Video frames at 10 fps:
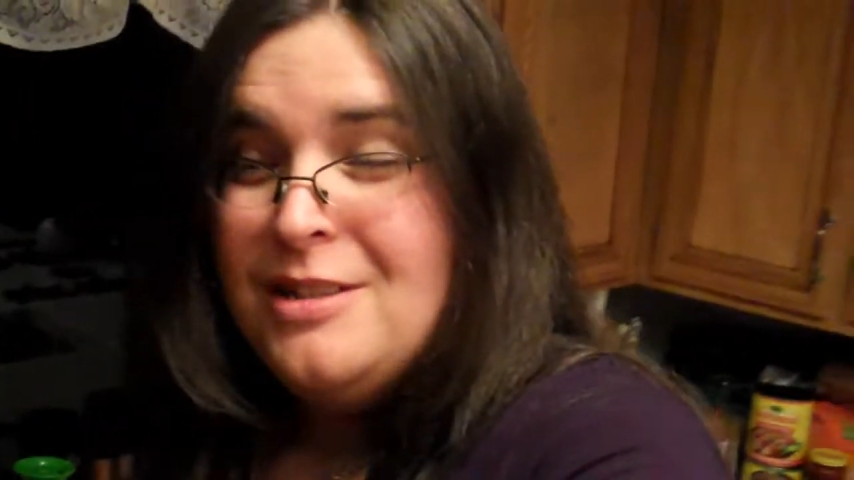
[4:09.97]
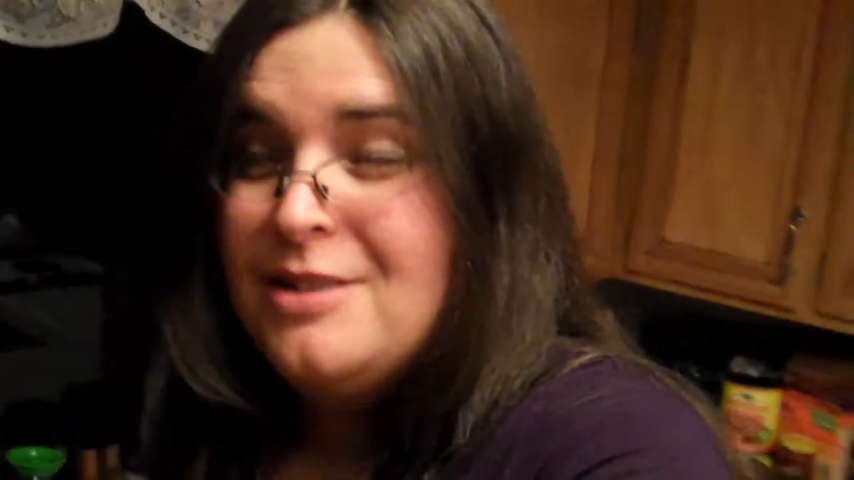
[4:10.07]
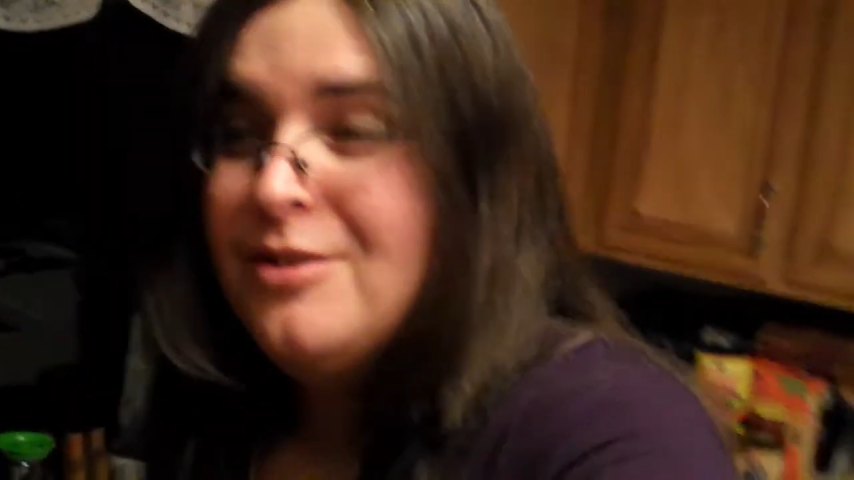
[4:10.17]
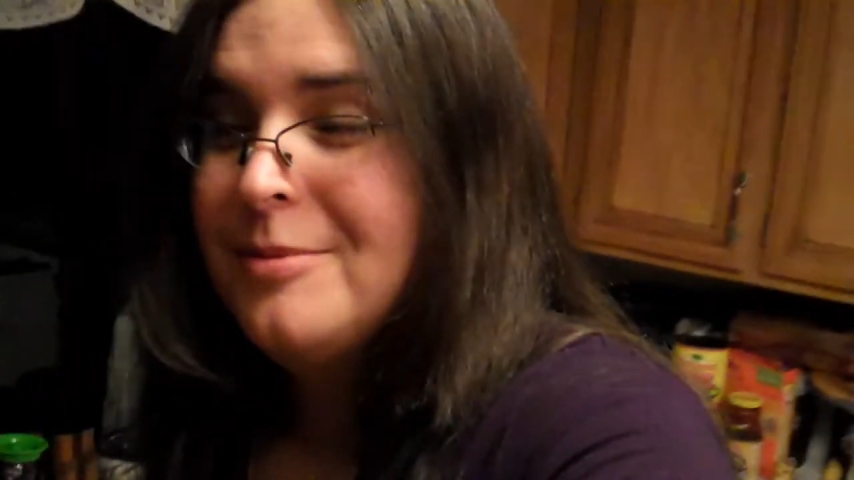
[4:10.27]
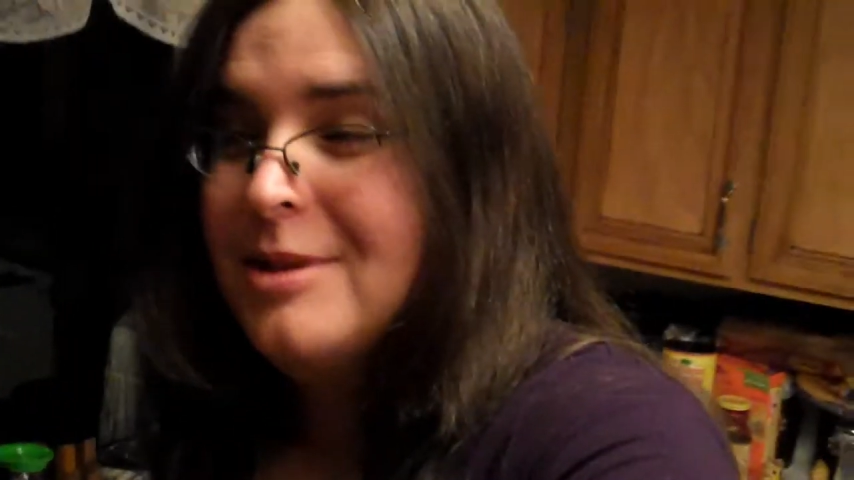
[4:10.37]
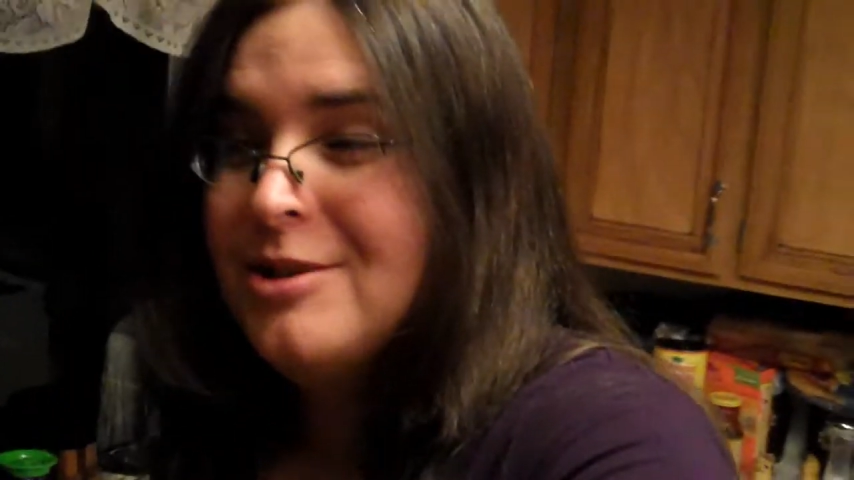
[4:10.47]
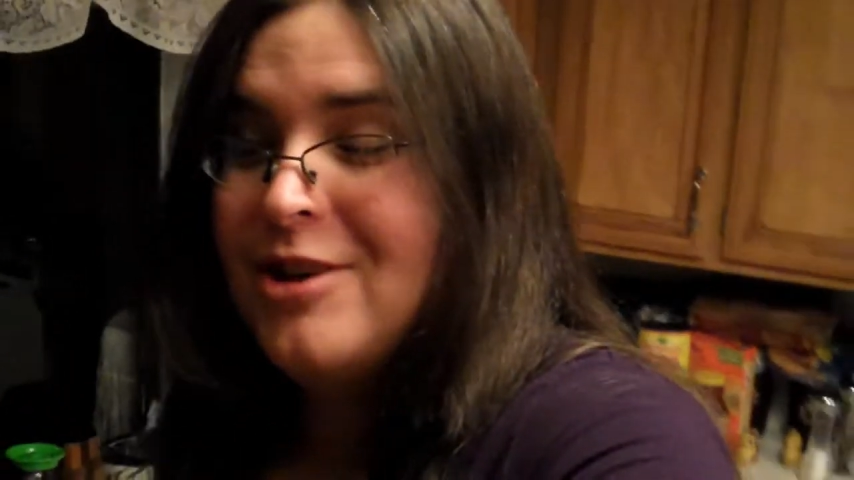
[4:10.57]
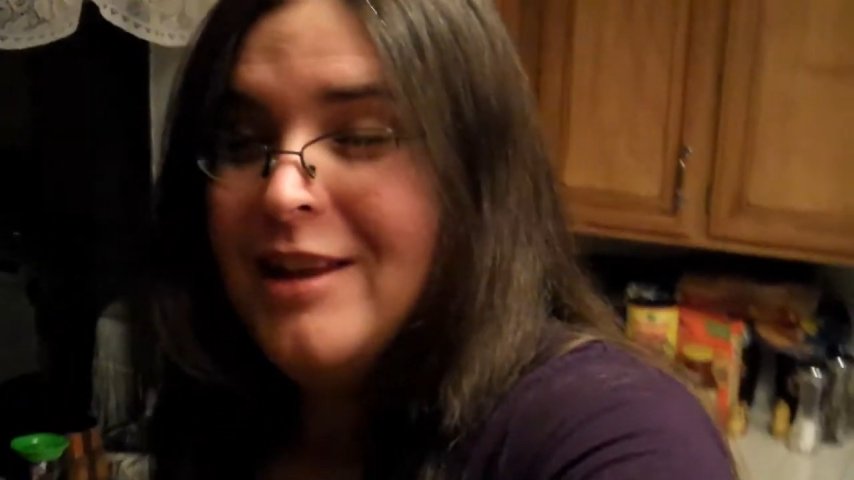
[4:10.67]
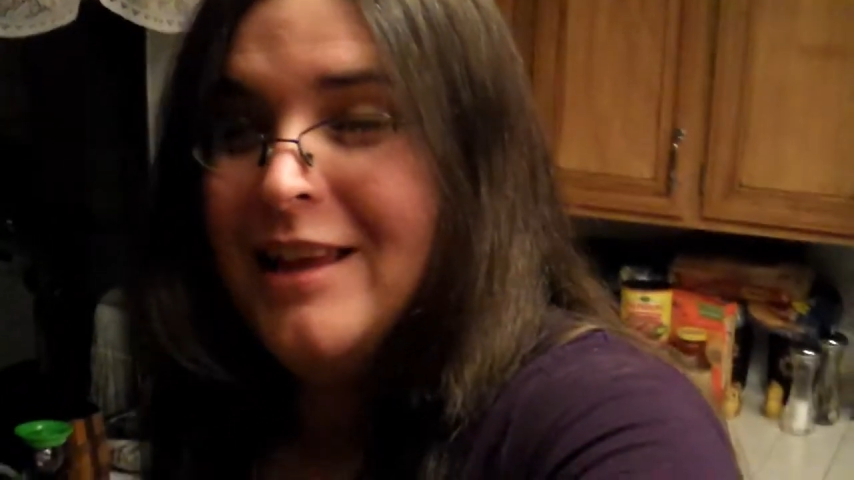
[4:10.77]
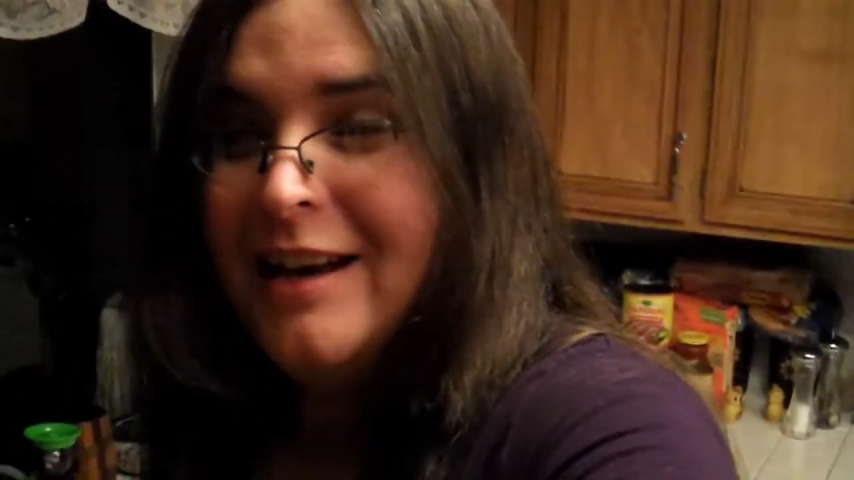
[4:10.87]
So I'm gonna
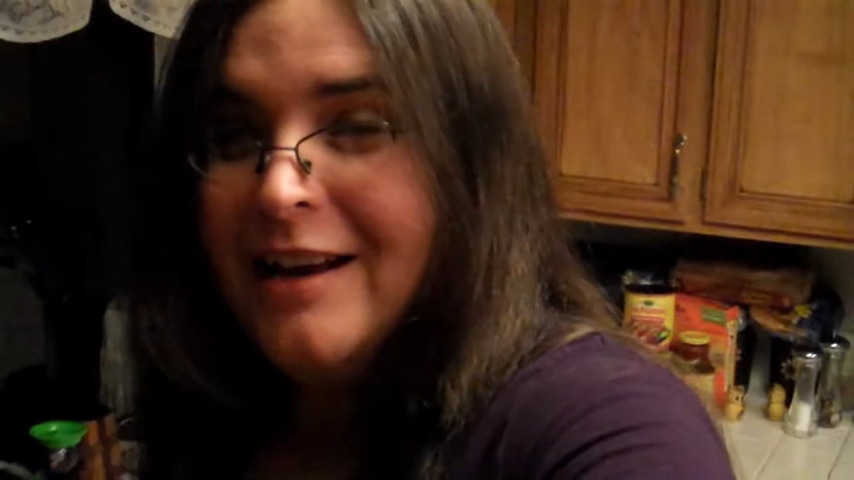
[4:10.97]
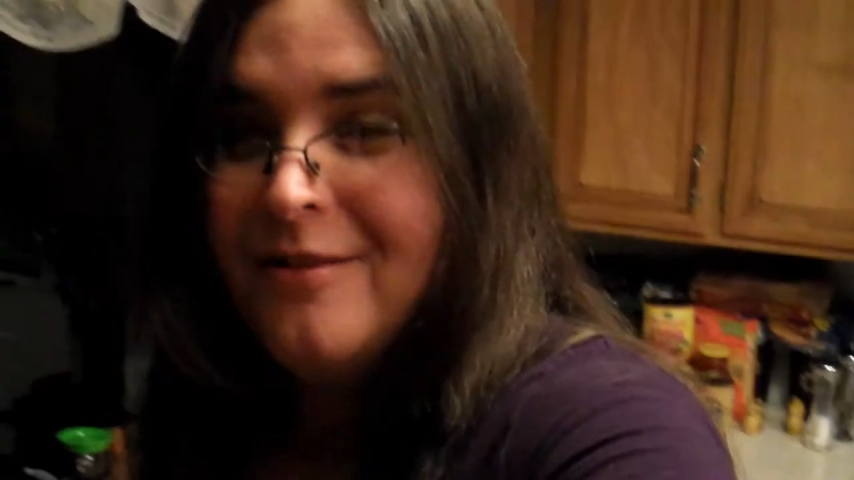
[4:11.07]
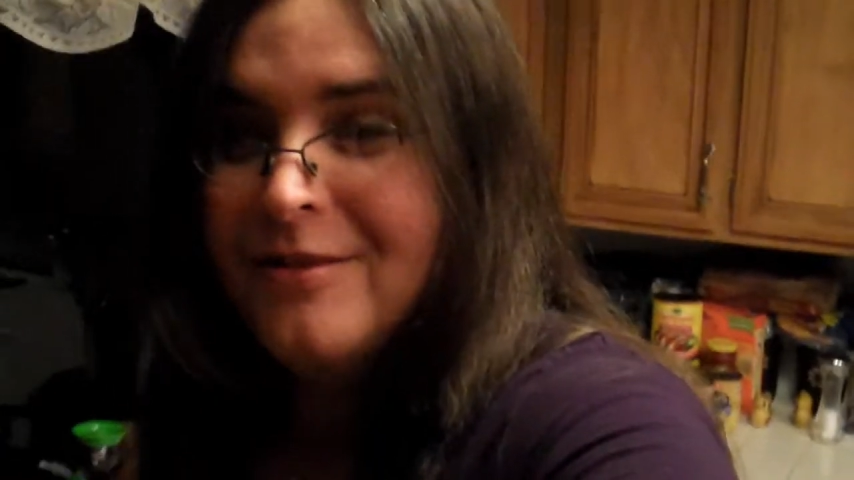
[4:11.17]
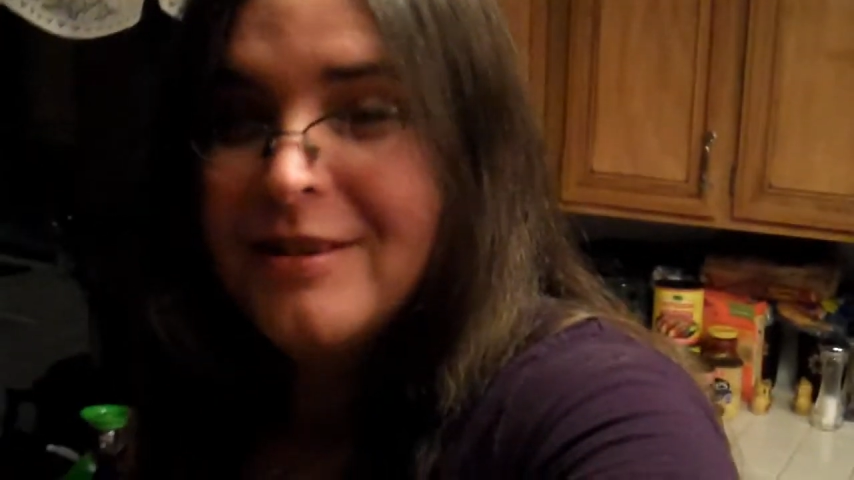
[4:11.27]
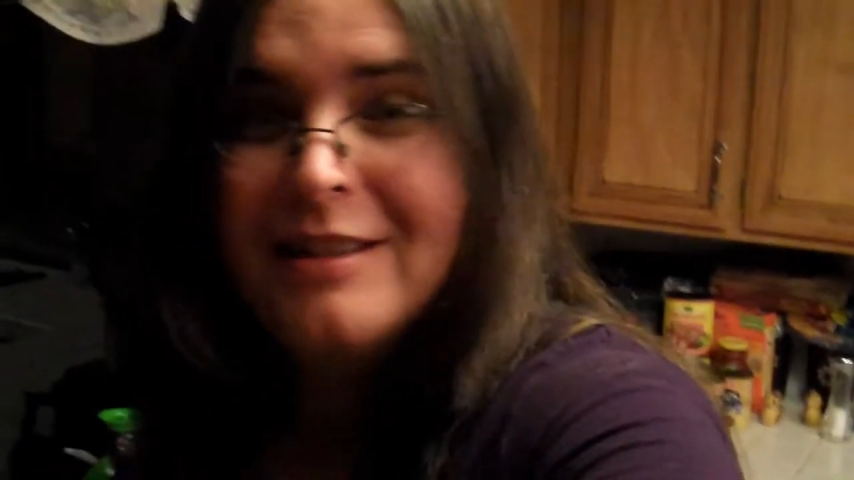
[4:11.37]
try that out,